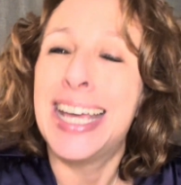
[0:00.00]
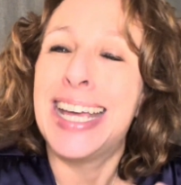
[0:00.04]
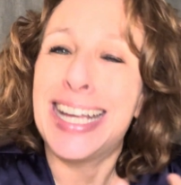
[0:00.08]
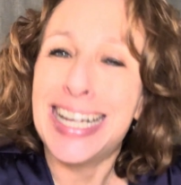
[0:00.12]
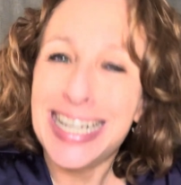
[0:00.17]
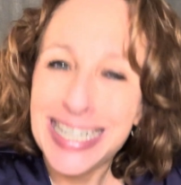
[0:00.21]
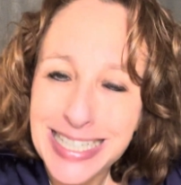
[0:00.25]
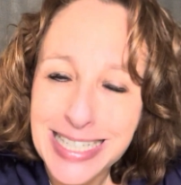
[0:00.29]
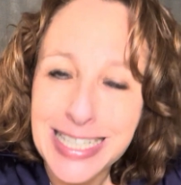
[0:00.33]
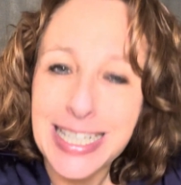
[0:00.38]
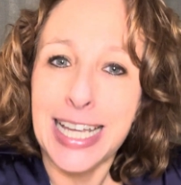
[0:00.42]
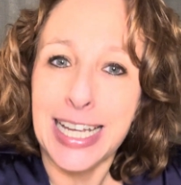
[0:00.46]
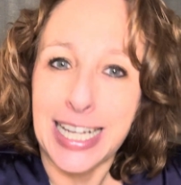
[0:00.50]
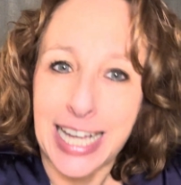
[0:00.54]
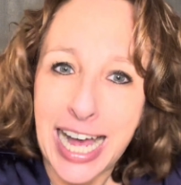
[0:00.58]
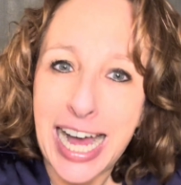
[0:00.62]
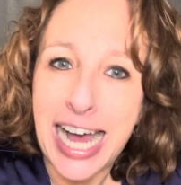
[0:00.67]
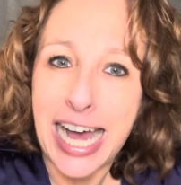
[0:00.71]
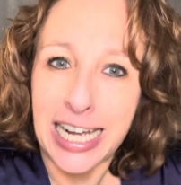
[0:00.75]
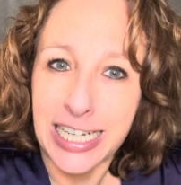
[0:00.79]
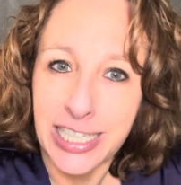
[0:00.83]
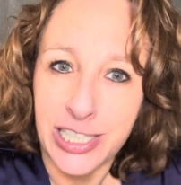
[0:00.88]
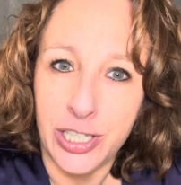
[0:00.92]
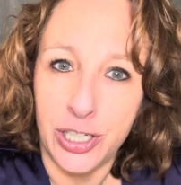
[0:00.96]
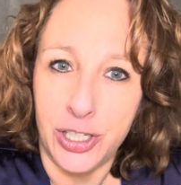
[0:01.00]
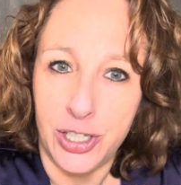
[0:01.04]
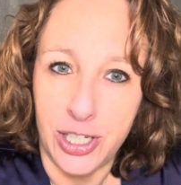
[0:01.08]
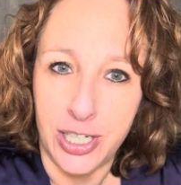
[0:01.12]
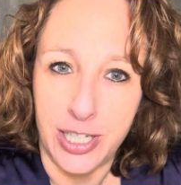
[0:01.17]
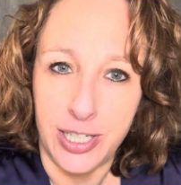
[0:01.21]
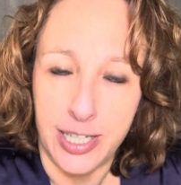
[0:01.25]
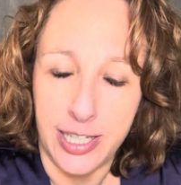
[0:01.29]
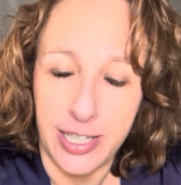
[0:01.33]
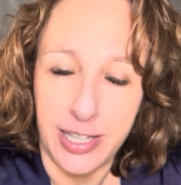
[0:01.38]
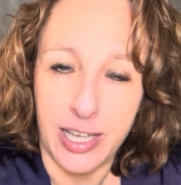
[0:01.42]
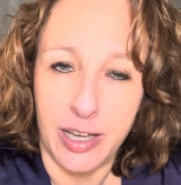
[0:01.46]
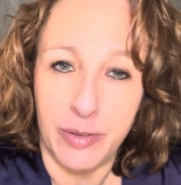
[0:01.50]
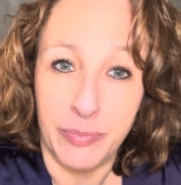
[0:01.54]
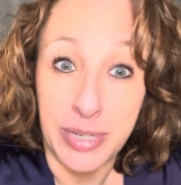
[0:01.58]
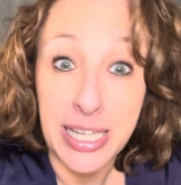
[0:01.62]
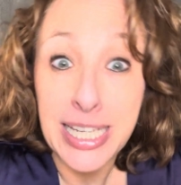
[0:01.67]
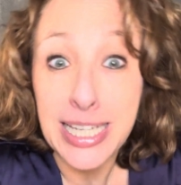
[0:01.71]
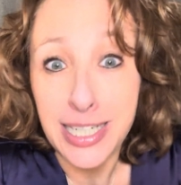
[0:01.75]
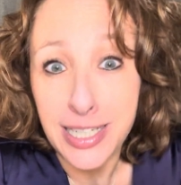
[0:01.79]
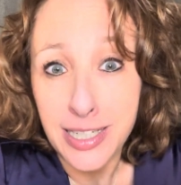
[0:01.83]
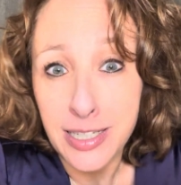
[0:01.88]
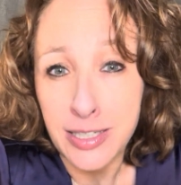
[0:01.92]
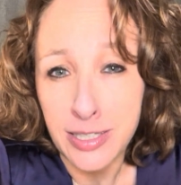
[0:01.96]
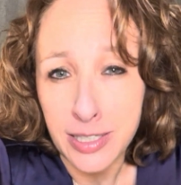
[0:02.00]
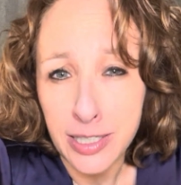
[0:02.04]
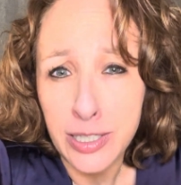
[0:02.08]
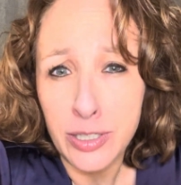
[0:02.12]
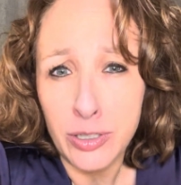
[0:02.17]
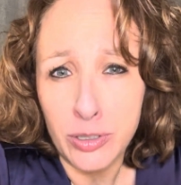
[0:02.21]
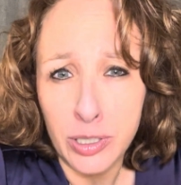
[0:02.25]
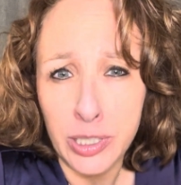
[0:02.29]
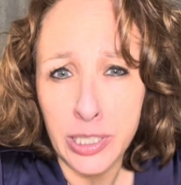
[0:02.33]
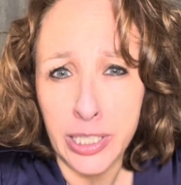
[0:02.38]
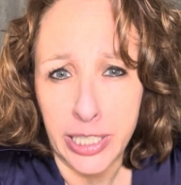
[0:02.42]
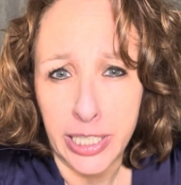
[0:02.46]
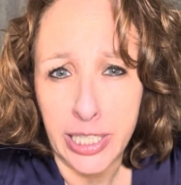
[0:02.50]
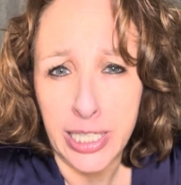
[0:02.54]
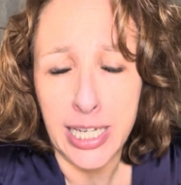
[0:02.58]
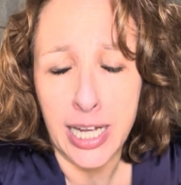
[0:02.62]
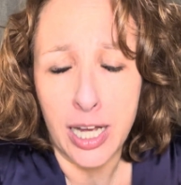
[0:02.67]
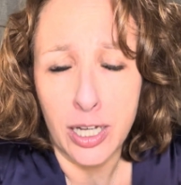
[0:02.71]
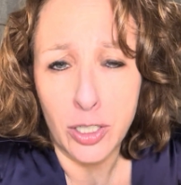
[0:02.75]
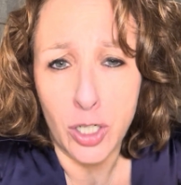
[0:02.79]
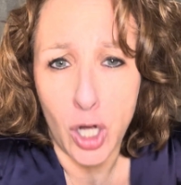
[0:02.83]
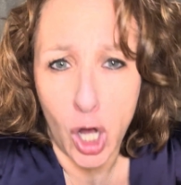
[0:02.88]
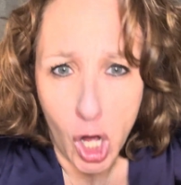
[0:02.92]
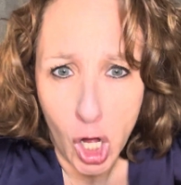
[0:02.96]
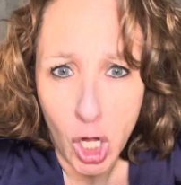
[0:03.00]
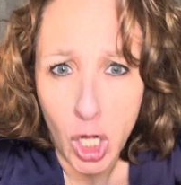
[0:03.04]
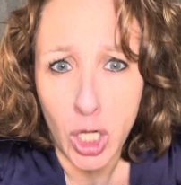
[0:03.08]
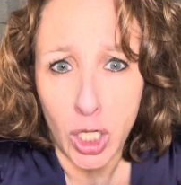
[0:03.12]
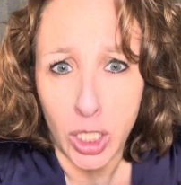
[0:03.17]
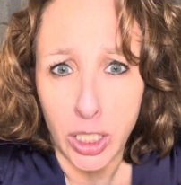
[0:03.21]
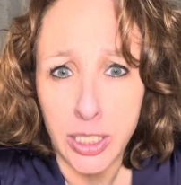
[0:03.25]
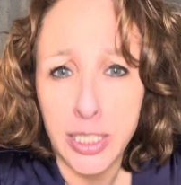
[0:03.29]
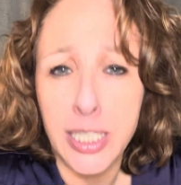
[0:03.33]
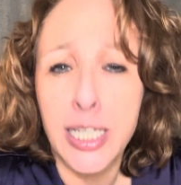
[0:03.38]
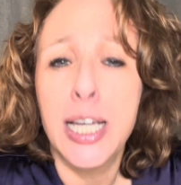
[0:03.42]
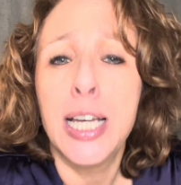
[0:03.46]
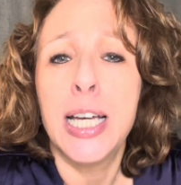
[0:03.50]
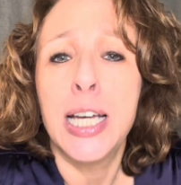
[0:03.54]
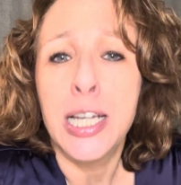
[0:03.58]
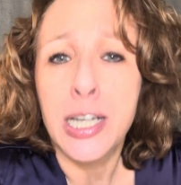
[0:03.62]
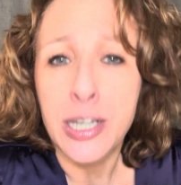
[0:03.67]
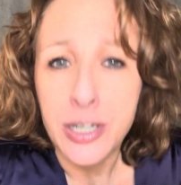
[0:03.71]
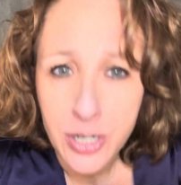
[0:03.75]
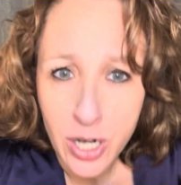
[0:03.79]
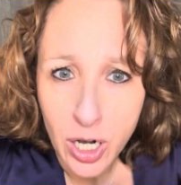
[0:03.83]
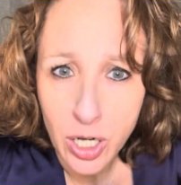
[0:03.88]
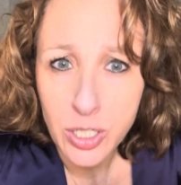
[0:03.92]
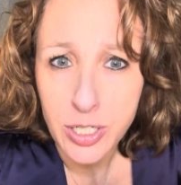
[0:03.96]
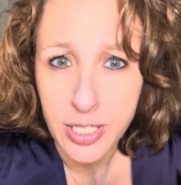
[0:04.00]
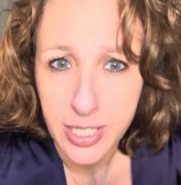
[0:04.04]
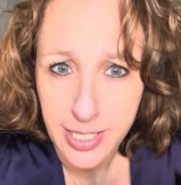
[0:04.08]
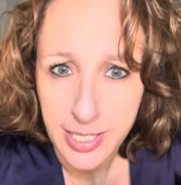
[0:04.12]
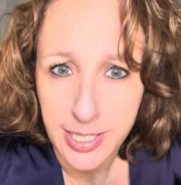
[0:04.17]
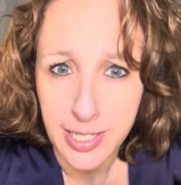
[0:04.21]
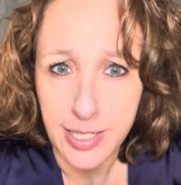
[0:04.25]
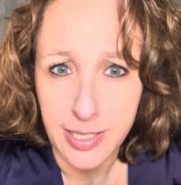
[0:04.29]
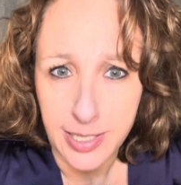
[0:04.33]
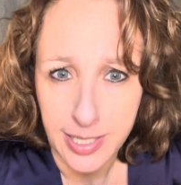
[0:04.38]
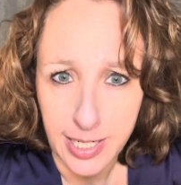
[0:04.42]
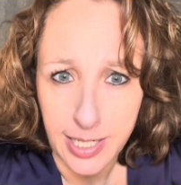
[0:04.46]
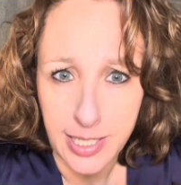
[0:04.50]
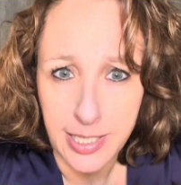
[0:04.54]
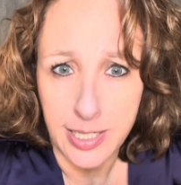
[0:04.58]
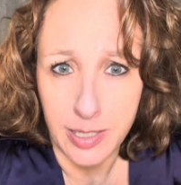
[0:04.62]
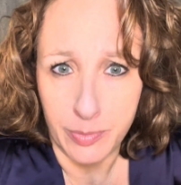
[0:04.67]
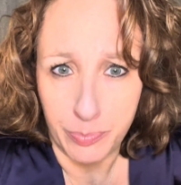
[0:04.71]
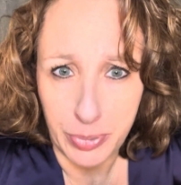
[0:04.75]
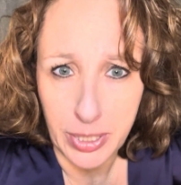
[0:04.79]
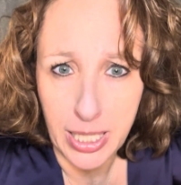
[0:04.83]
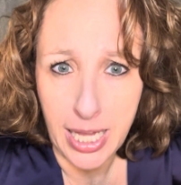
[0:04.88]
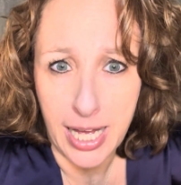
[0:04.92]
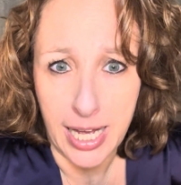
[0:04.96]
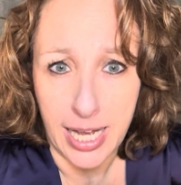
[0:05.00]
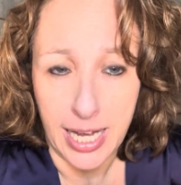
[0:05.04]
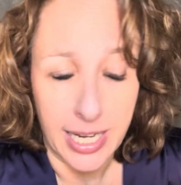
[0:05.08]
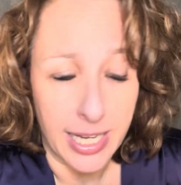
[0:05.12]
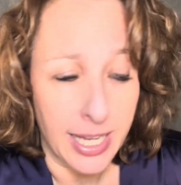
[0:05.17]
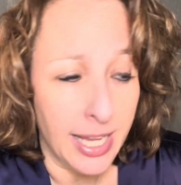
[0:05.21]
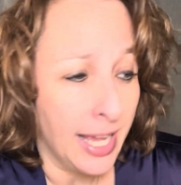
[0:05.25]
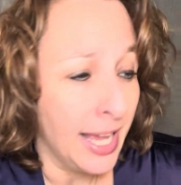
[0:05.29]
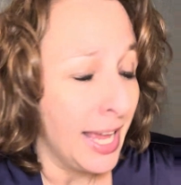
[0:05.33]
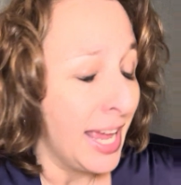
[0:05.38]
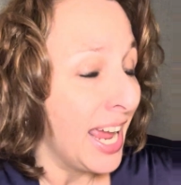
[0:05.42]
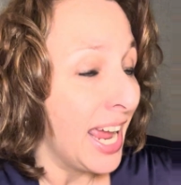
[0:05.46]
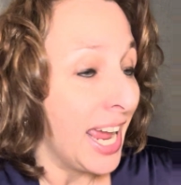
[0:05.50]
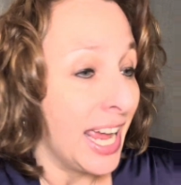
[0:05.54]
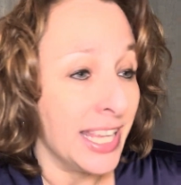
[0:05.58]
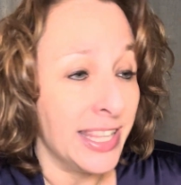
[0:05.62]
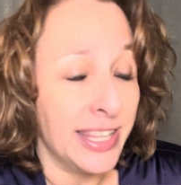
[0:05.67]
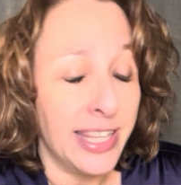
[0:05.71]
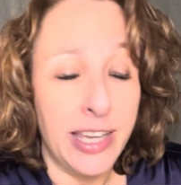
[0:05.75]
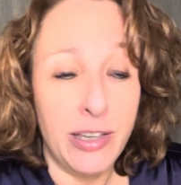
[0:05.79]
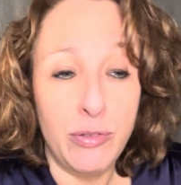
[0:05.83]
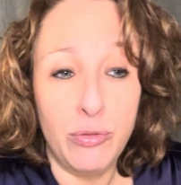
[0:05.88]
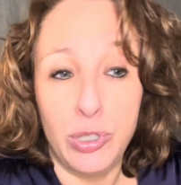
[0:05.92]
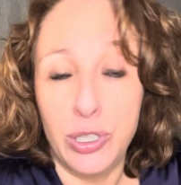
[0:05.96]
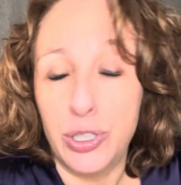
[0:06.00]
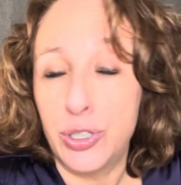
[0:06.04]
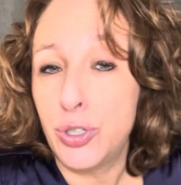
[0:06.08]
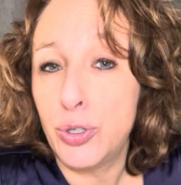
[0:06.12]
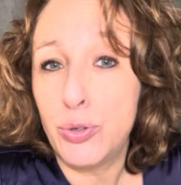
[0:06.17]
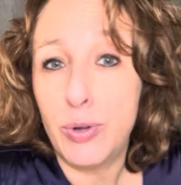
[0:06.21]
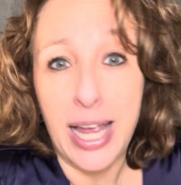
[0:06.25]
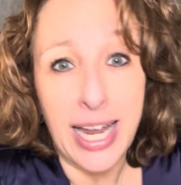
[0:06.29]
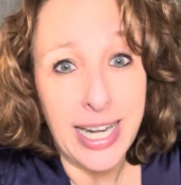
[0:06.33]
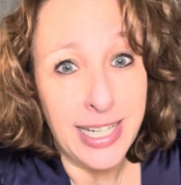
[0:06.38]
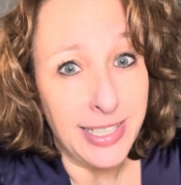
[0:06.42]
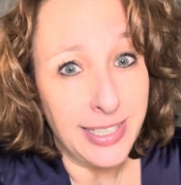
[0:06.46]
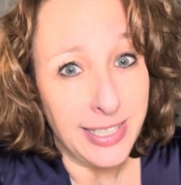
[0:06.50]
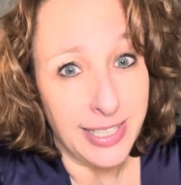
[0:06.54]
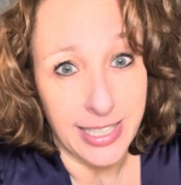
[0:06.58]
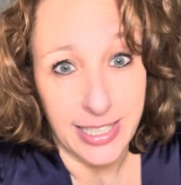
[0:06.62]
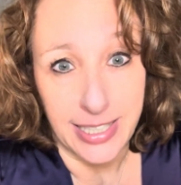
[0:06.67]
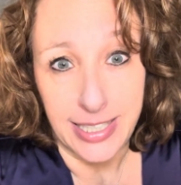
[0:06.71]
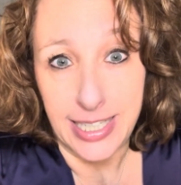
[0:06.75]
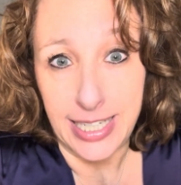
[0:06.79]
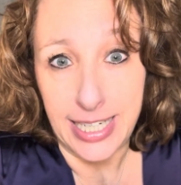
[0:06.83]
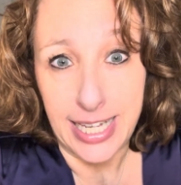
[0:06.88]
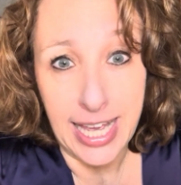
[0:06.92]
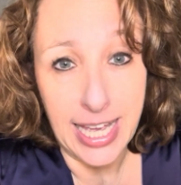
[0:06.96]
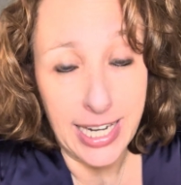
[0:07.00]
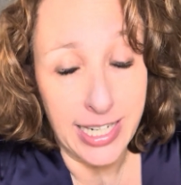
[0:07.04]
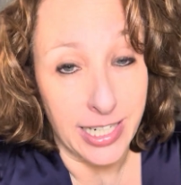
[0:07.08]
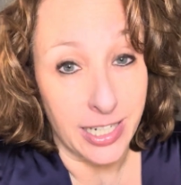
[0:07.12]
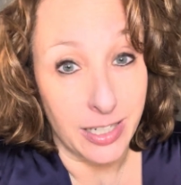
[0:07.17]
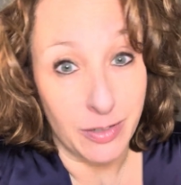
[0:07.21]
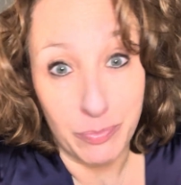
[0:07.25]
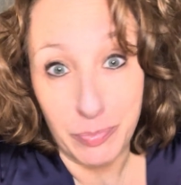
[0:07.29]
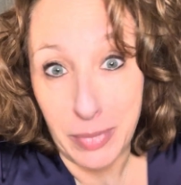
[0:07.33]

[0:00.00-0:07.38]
It's like oxygen to them. It is literally called narcissistic supply, and they will do anything to get it.